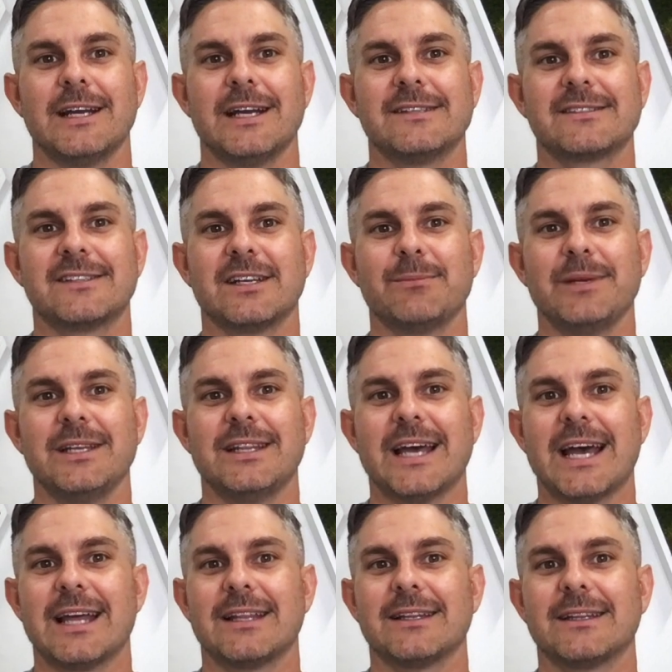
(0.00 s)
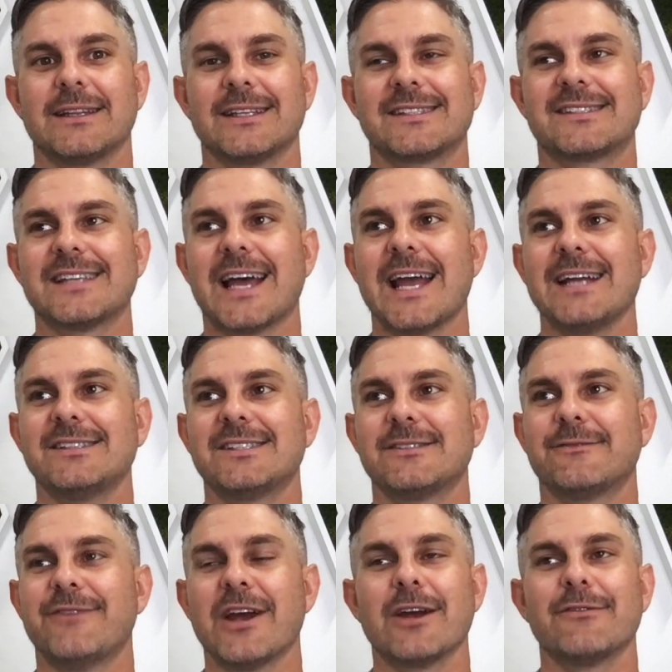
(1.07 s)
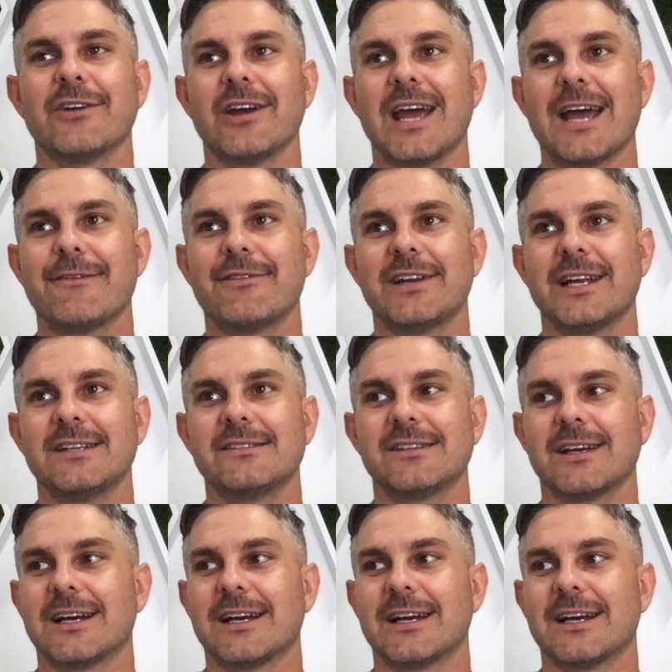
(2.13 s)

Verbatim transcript: is going to be that the science is very, very evident.